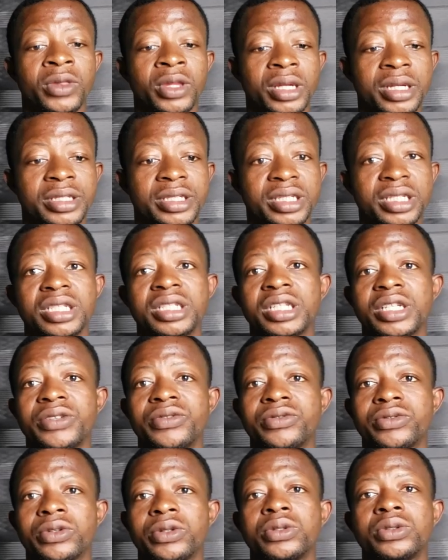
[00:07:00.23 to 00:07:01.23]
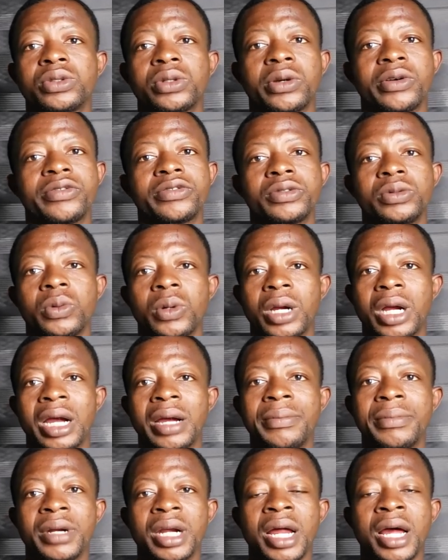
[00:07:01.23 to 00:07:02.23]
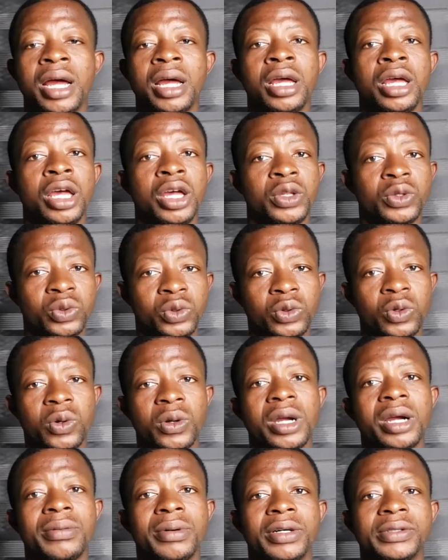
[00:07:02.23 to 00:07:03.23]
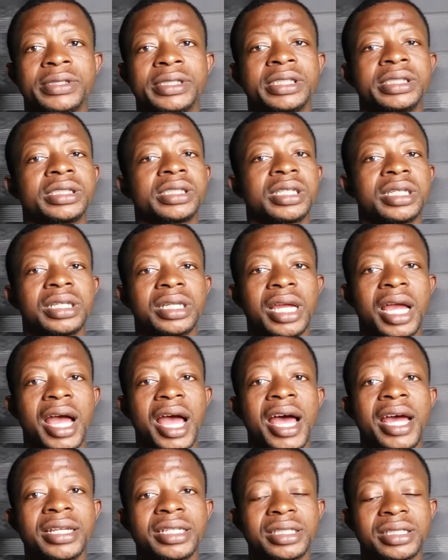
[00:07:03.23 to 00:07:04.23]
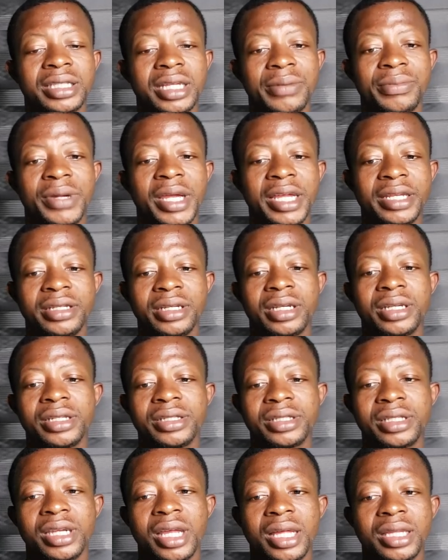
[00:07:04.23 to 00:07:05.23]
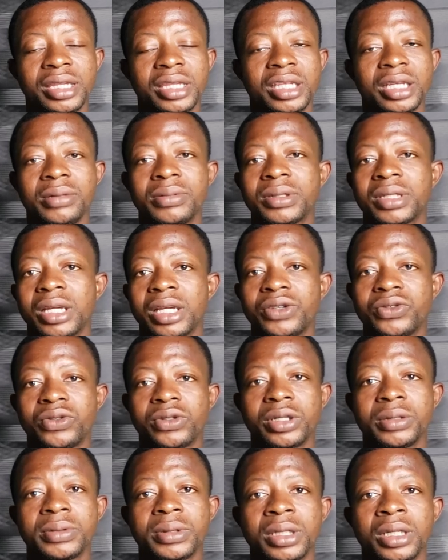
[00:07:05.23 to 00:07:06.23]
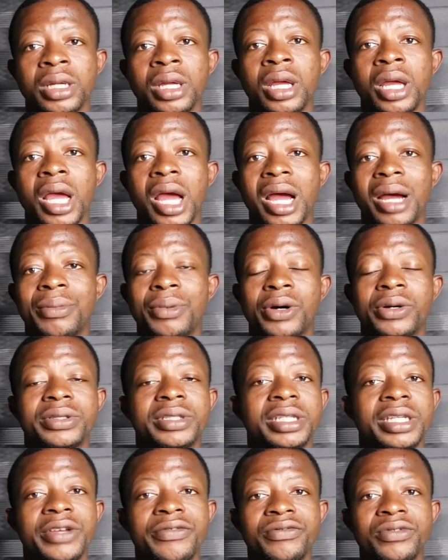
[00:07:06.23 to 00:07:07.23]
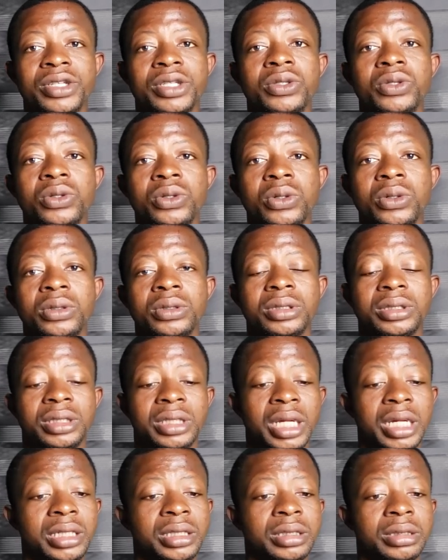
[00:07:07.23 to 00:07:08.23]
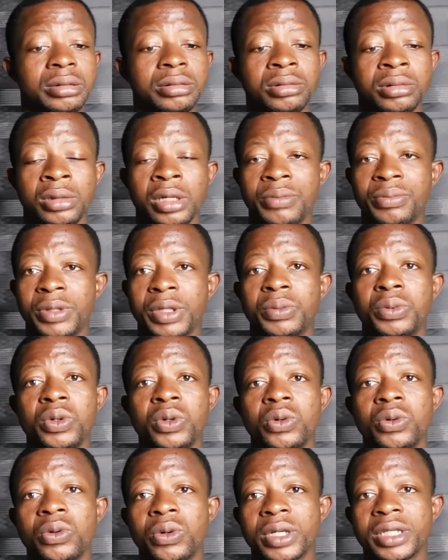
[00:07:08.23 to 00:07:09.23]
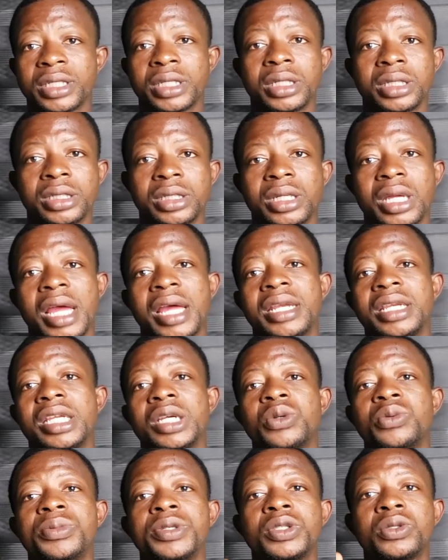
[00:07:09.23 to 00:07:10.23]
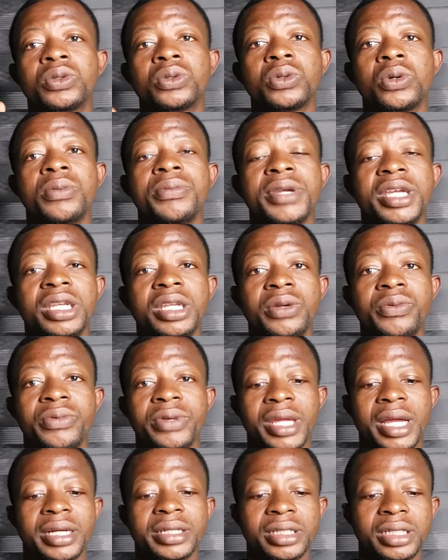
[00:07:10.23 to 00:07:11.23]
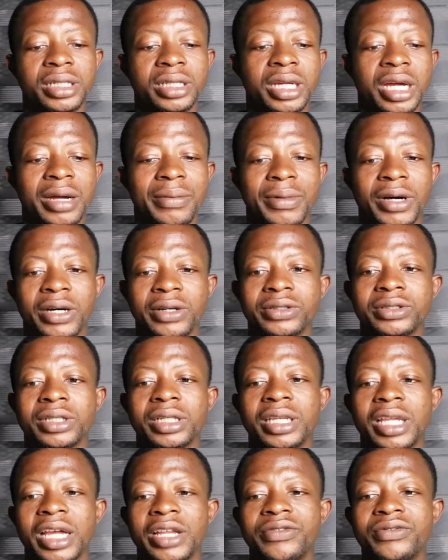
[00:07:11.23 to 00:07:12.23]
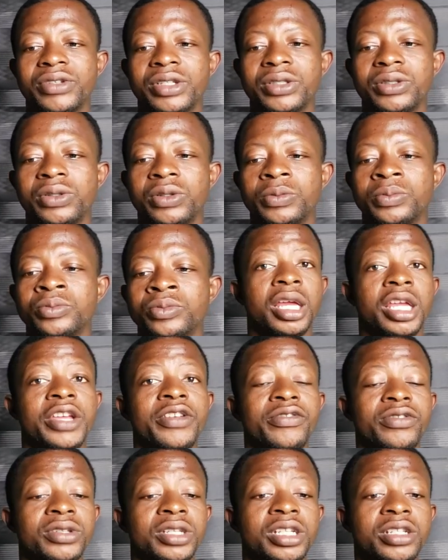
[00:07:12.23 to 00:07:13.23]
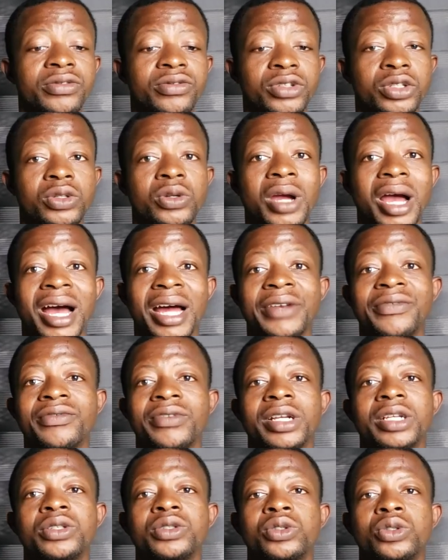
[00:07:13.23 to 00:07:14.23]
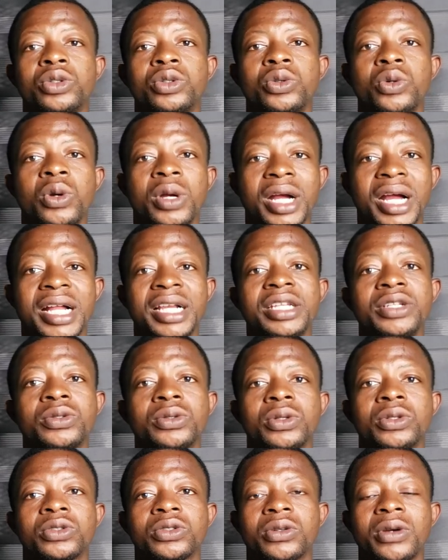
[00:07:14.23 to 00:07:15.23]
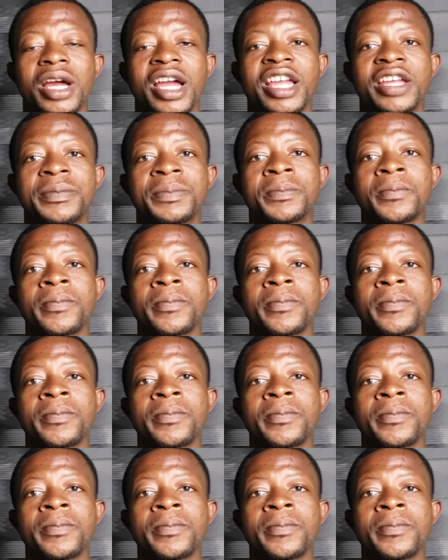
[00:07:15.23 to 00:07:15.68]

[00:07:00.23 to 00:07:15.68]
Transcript: sit in front of your camera, talk about it, add some educational tips and tricks about the video, then people will watch it and there will be so many reaction about that video. If this video add value to you, kindly subscribe